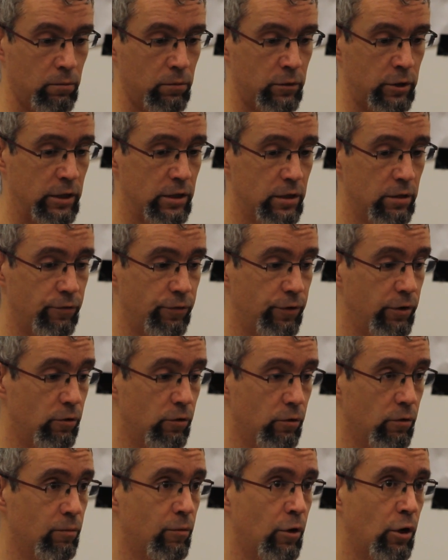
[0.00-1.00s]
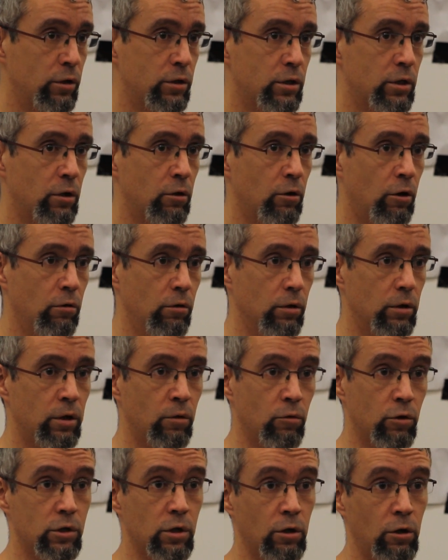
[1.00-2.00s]
Just a few months ago, there
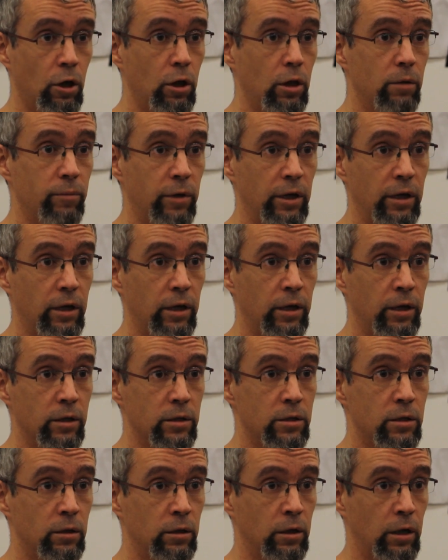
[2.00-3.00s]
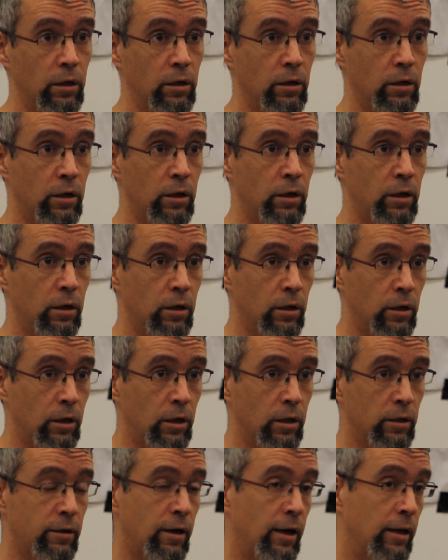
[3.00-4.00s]
was another big incident in
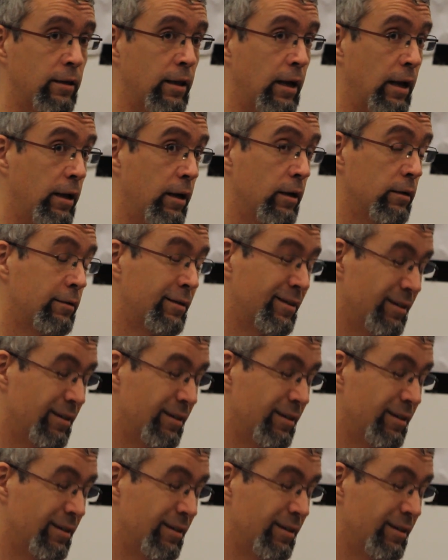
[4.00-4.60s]
Tlatlaya.